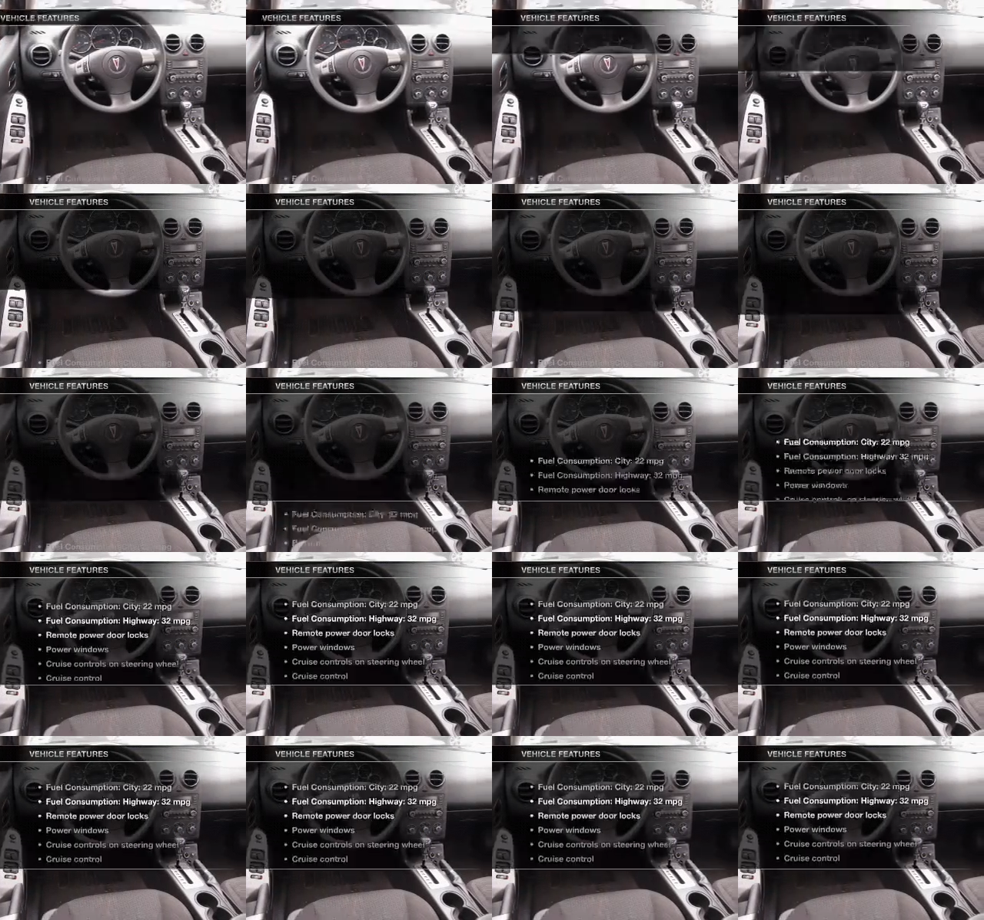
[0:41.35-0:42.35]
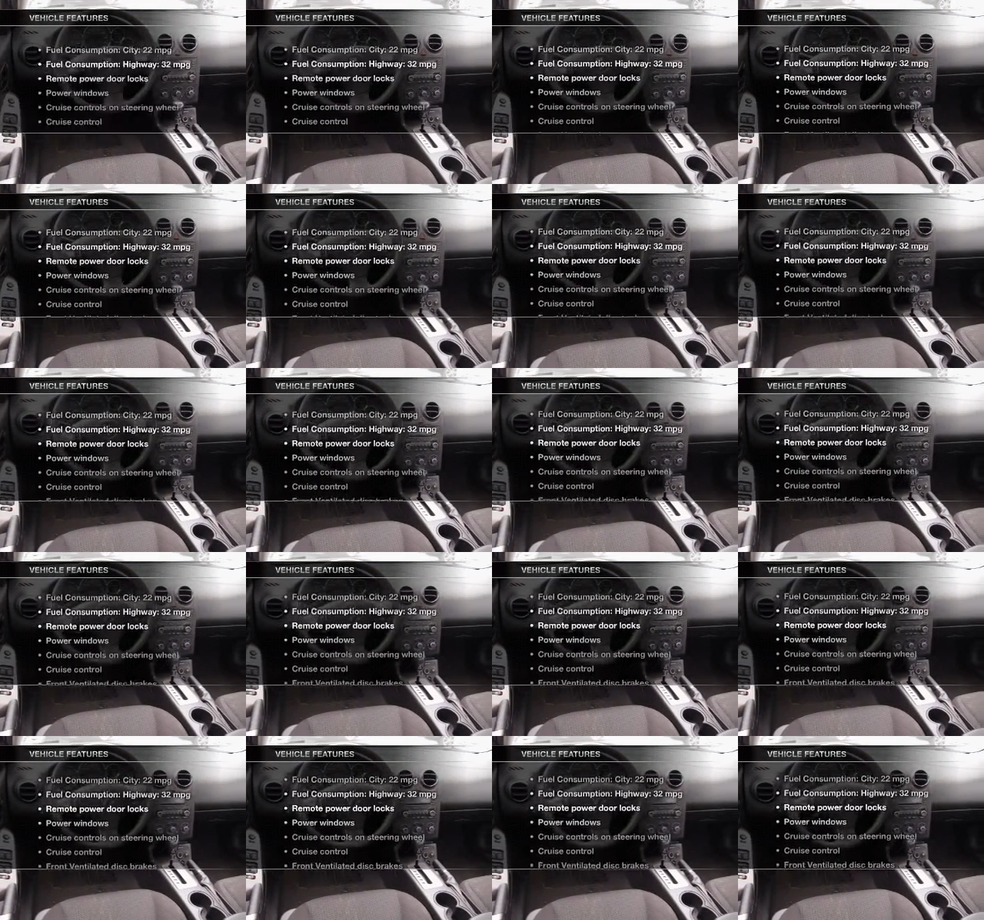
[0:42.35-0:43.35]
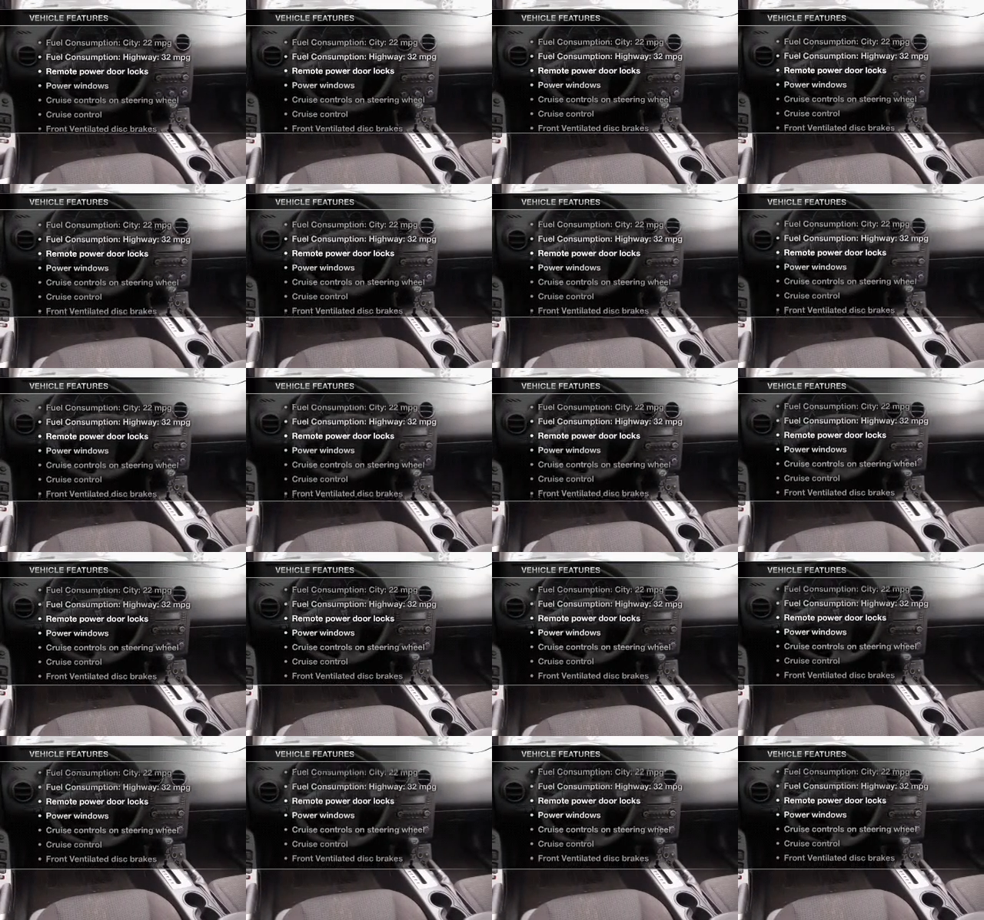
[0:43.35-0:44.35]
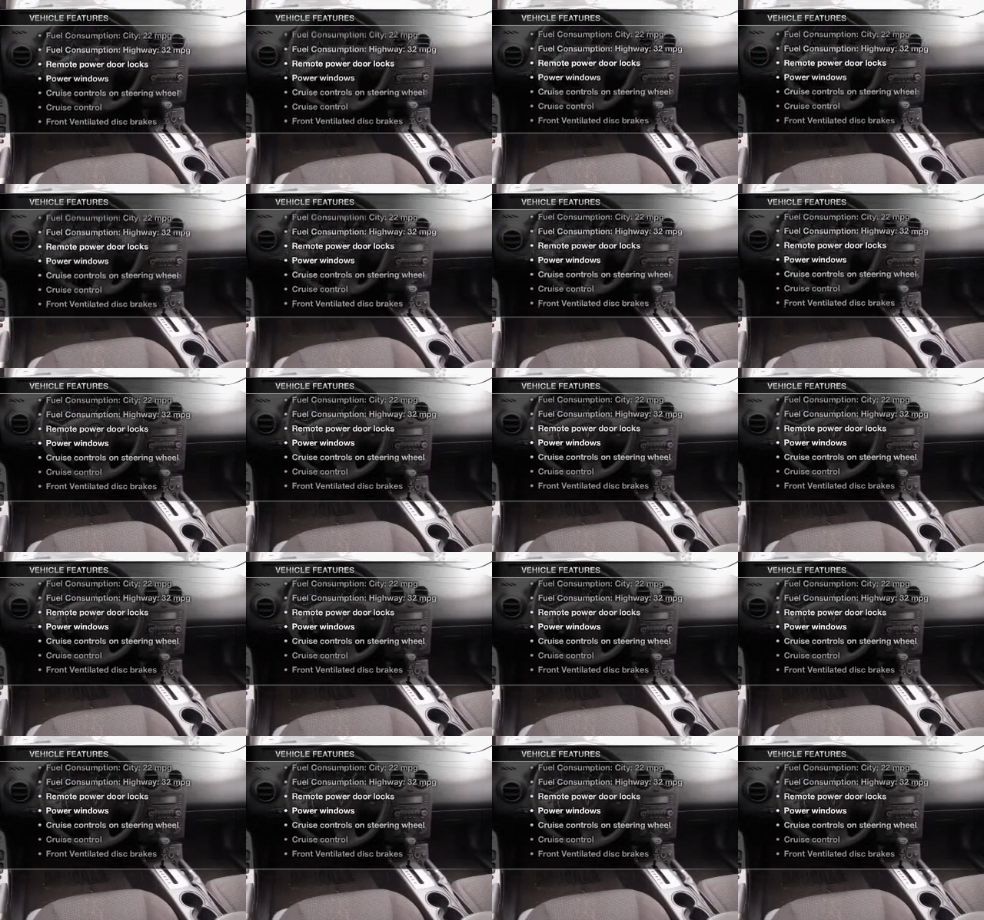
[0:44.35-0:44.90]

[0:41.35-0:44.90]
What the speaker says: No face is visible, so there are no lips to read.